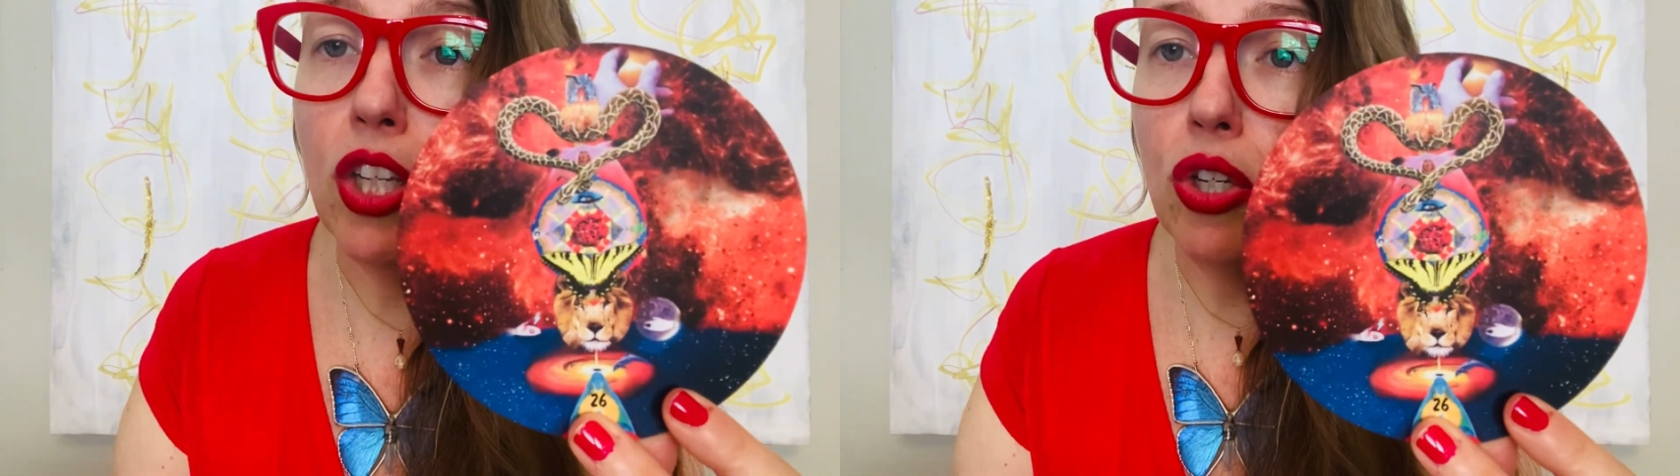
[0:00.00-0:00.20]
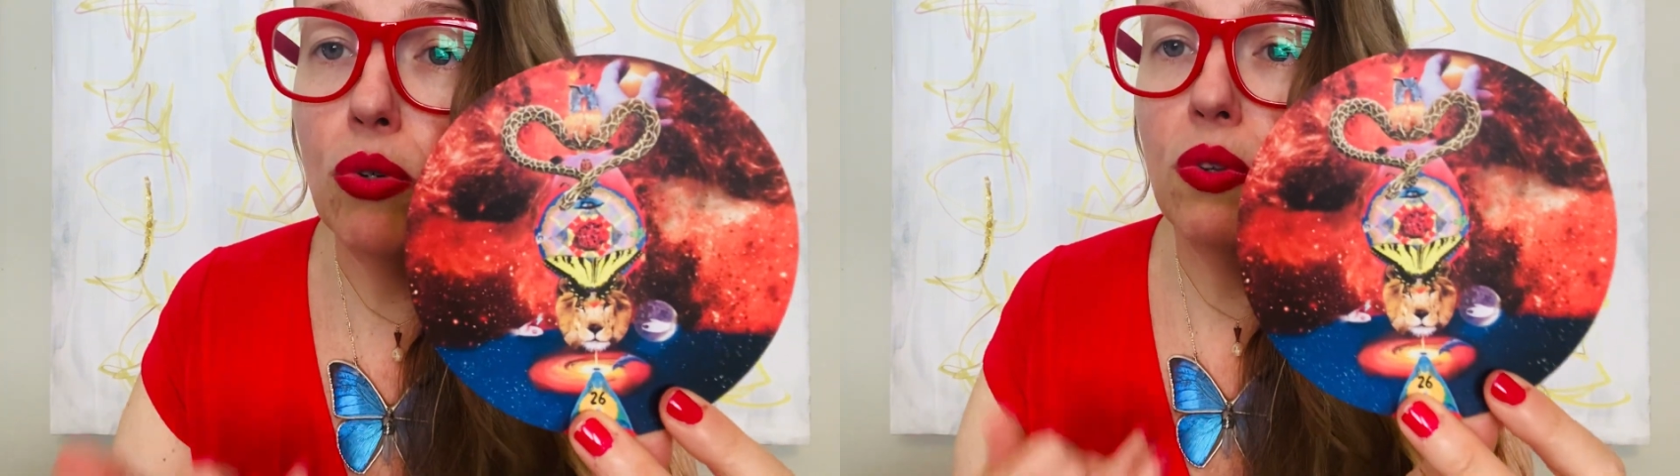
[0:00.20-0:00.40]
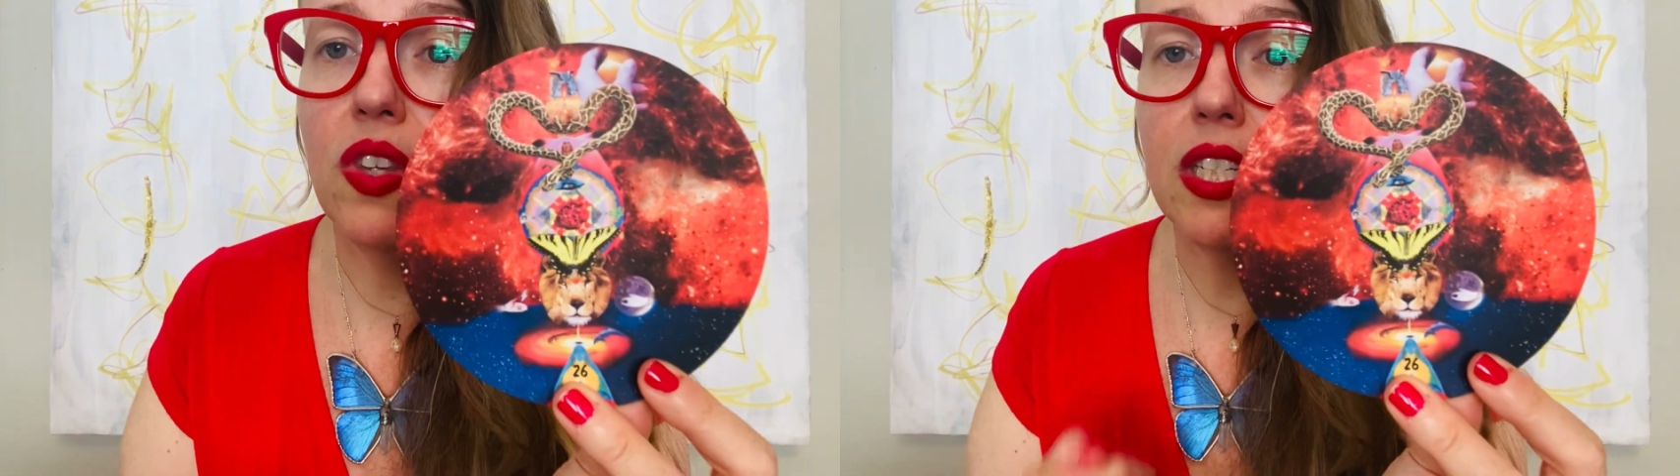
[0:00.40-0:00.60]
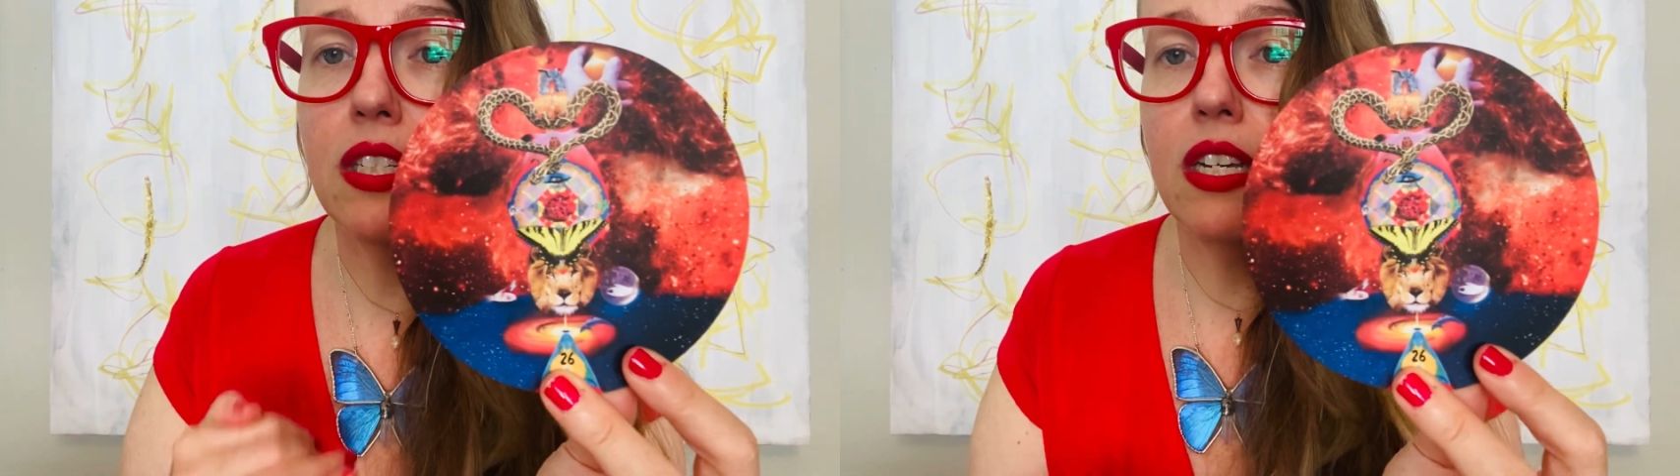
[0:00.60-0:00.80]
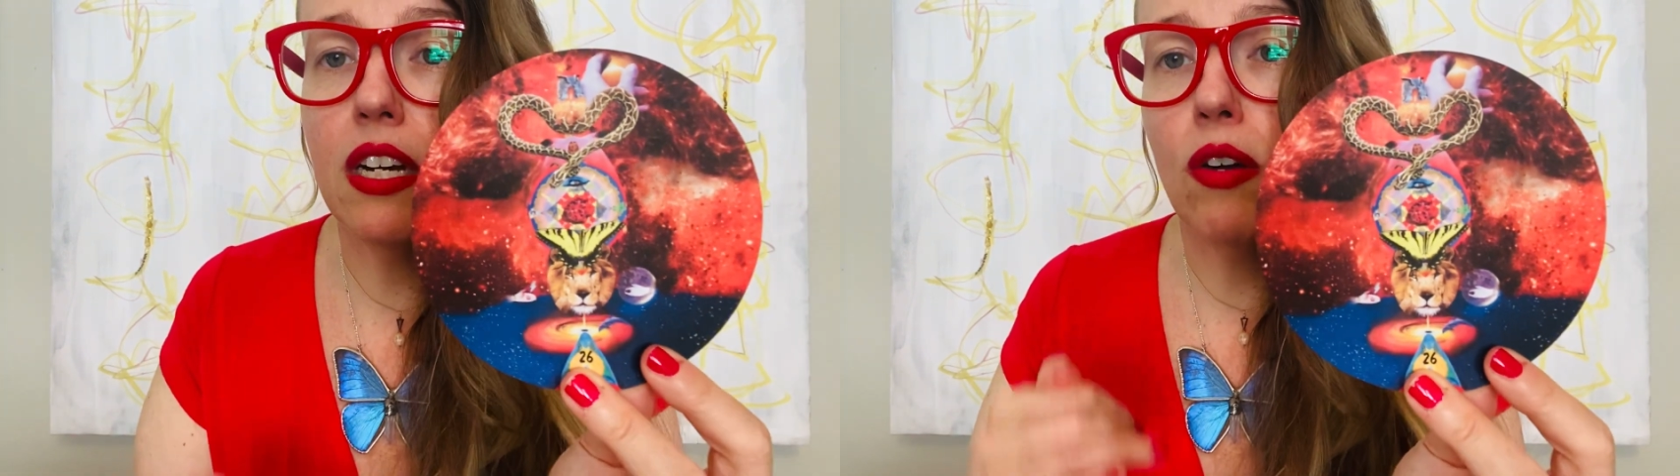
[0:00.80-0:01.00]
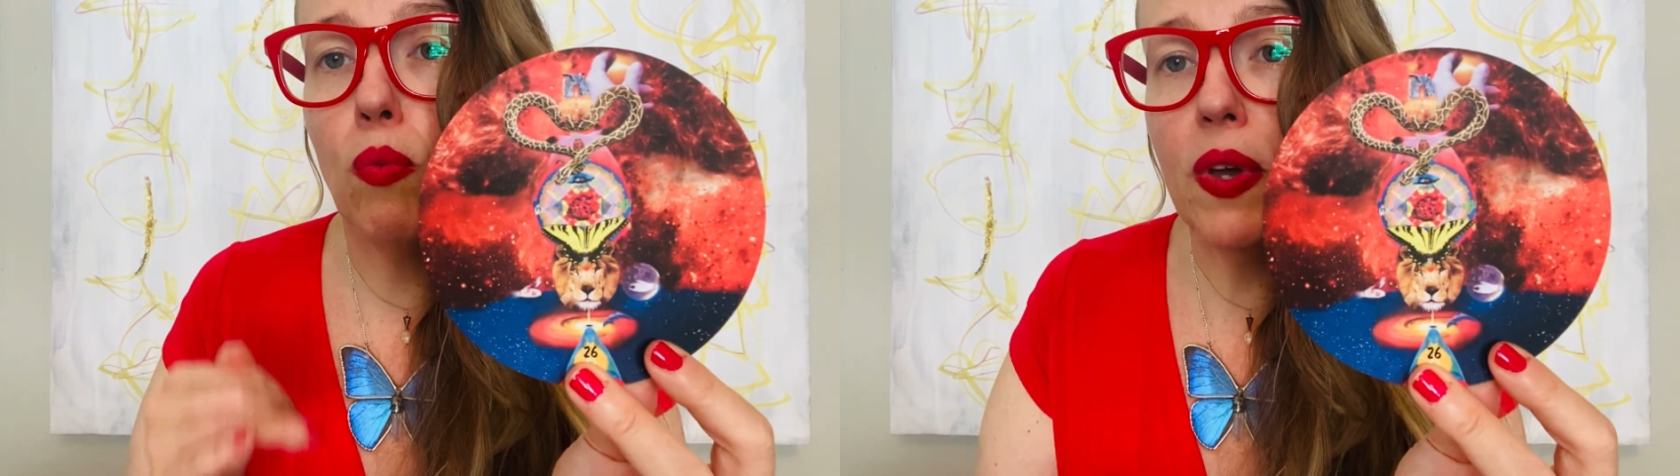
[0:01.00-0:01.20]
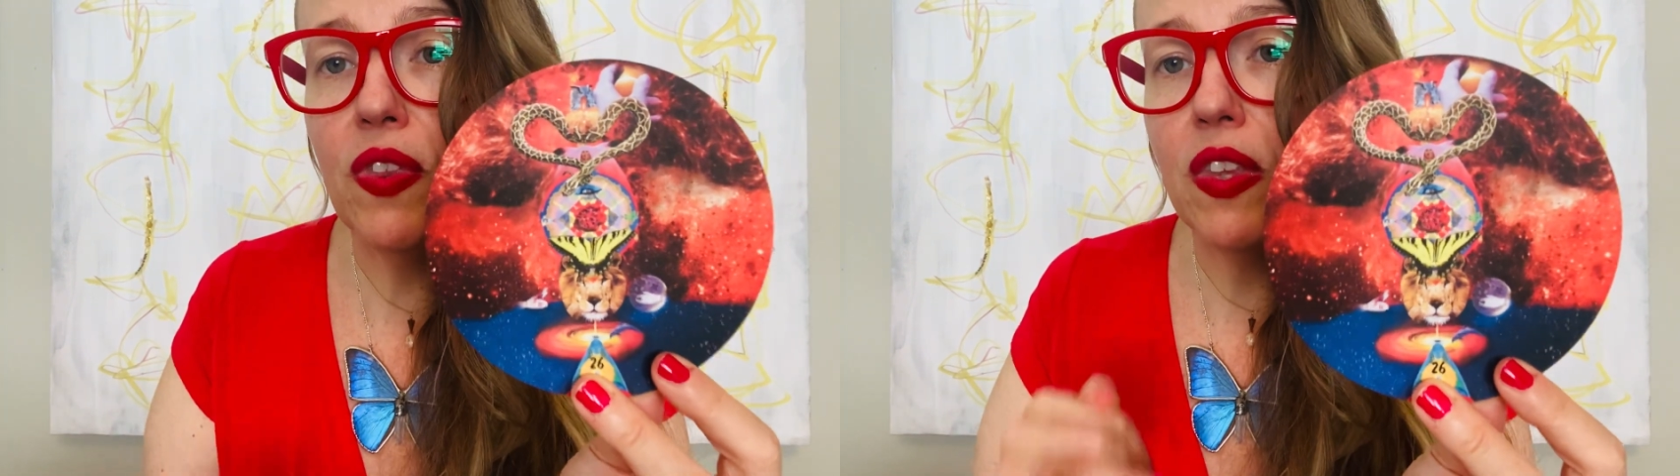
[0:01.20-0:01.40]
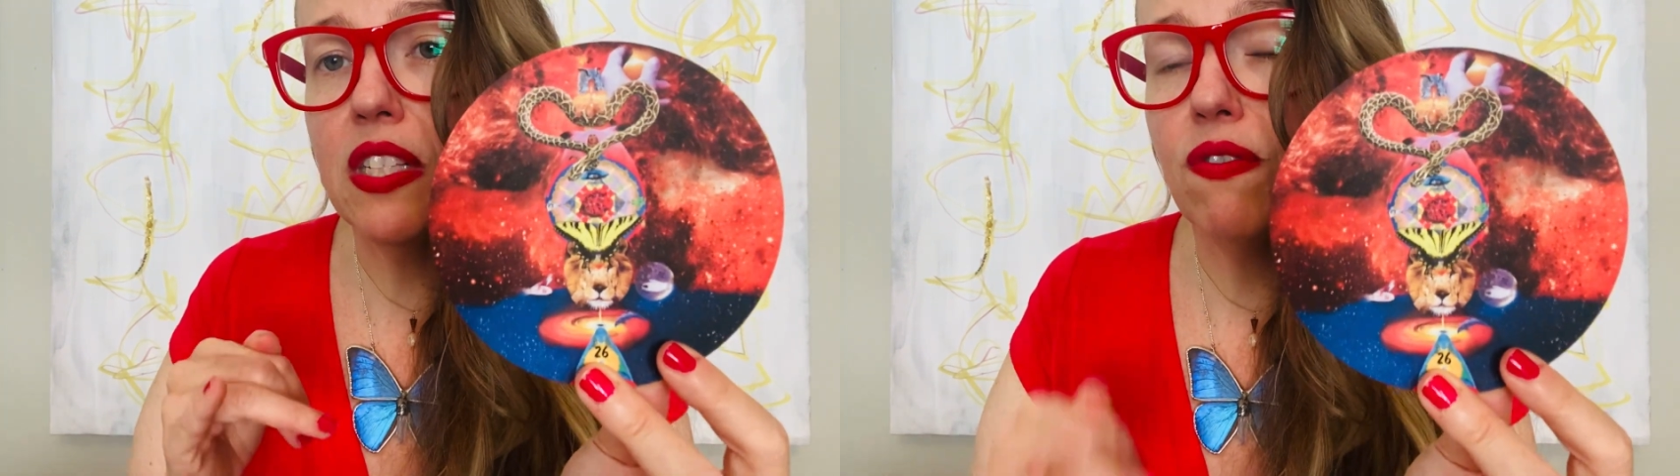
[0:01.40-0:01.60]
you this year
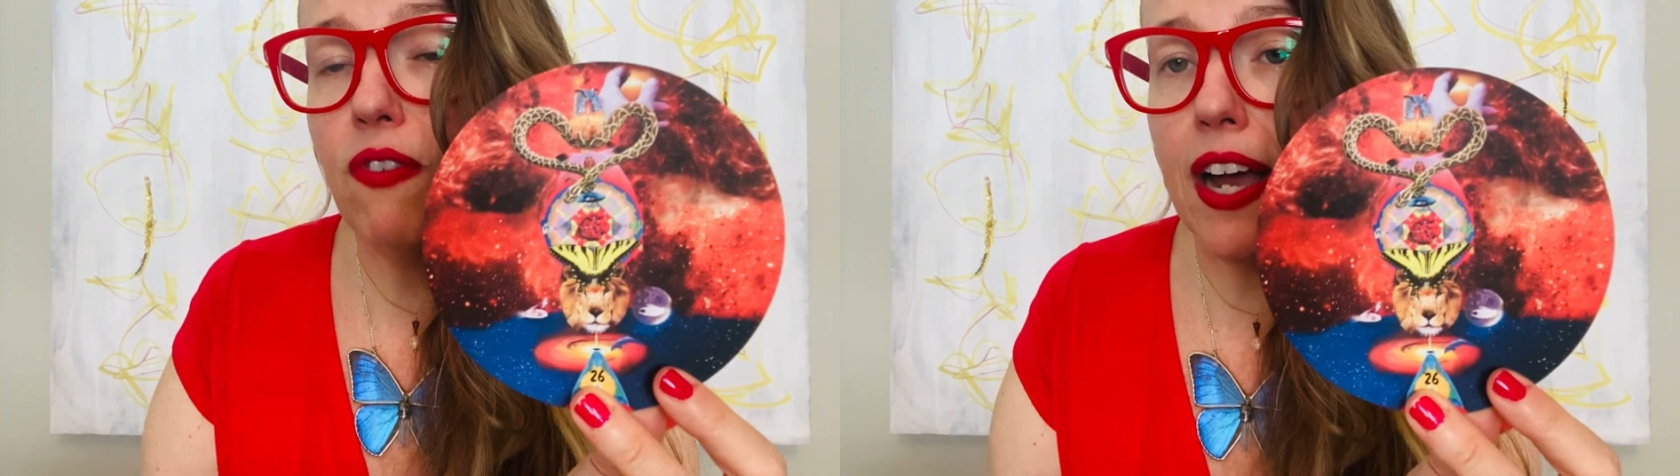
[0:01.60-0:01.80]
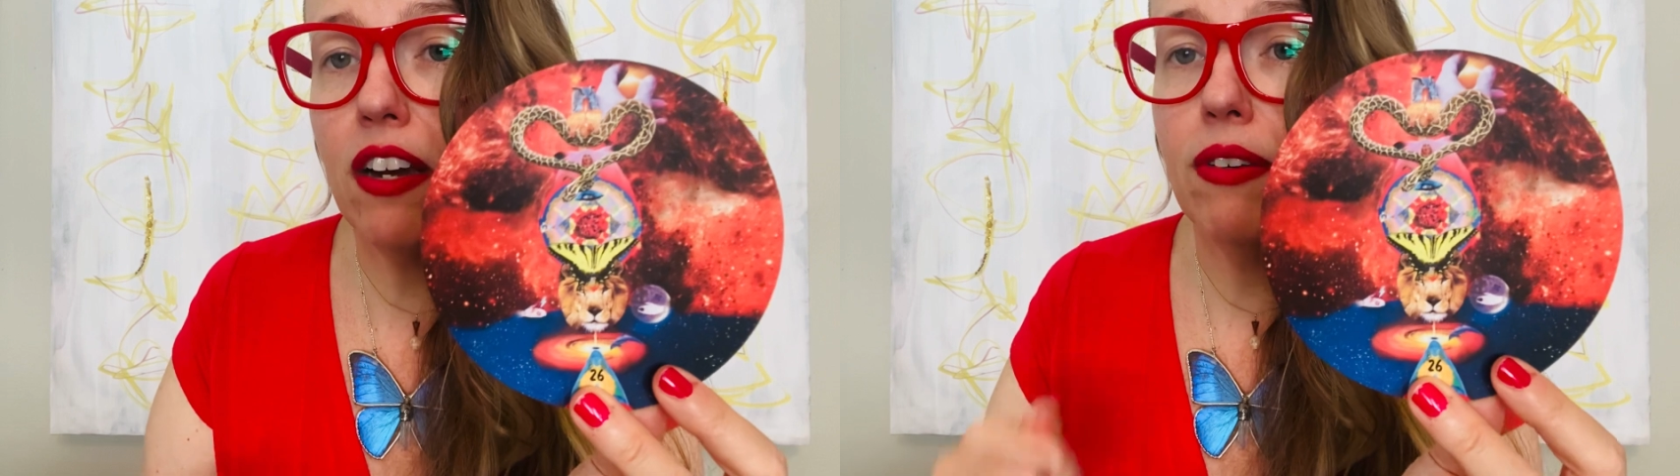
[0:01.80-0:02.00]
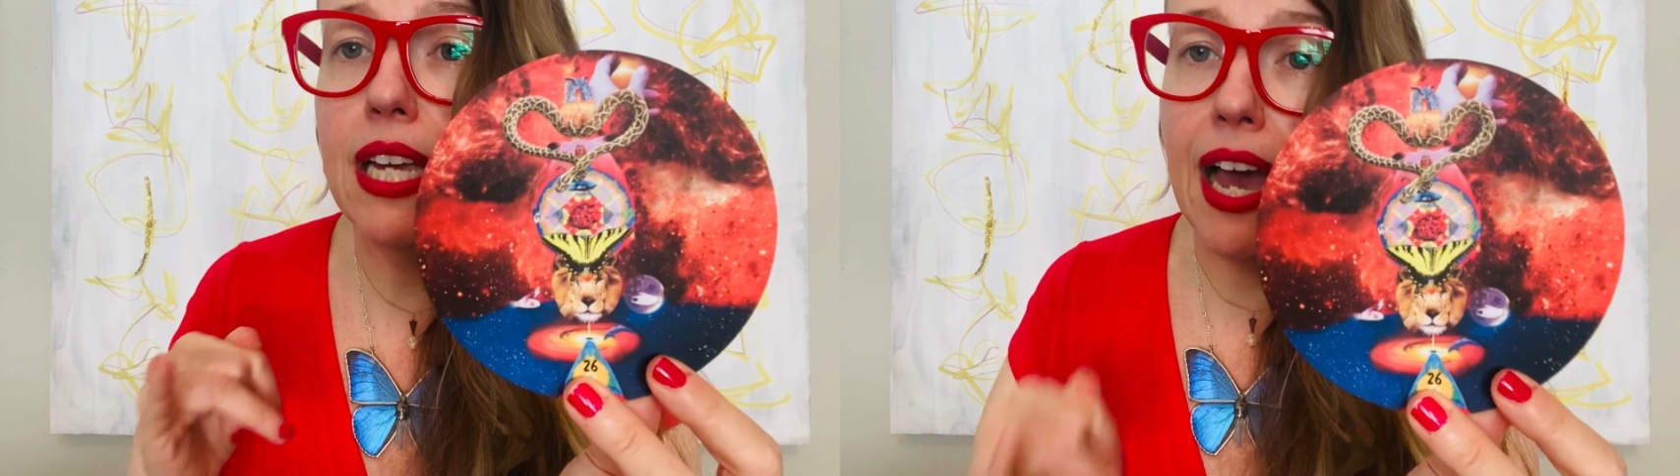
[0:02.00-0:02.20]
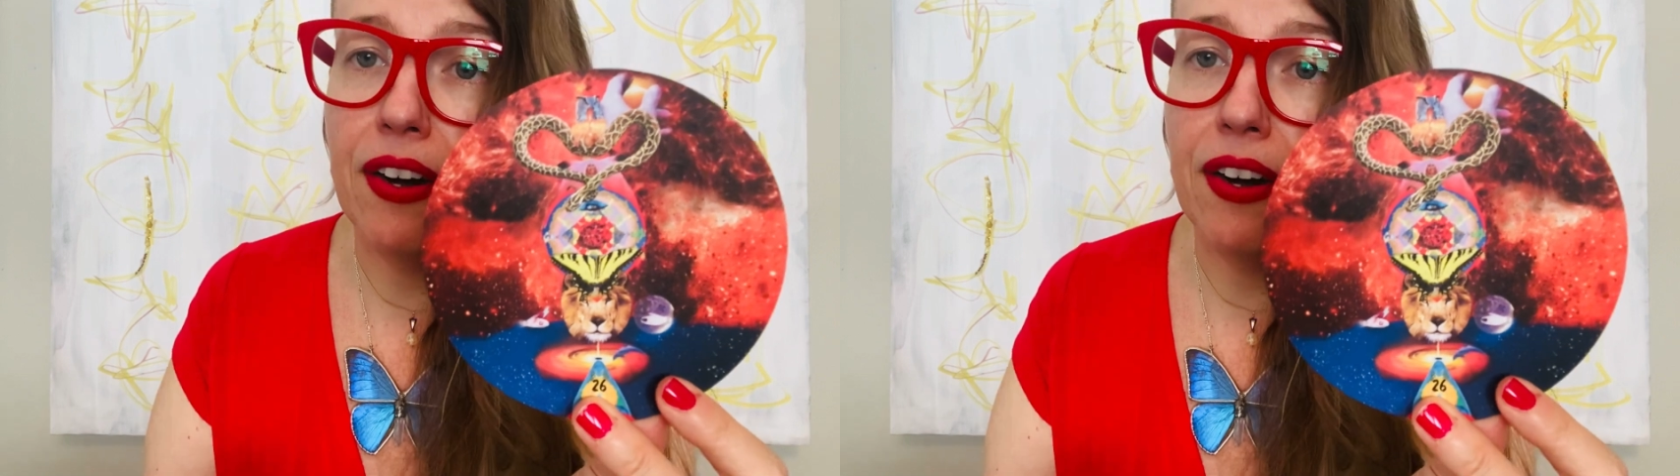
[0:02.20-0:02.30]
with this fiery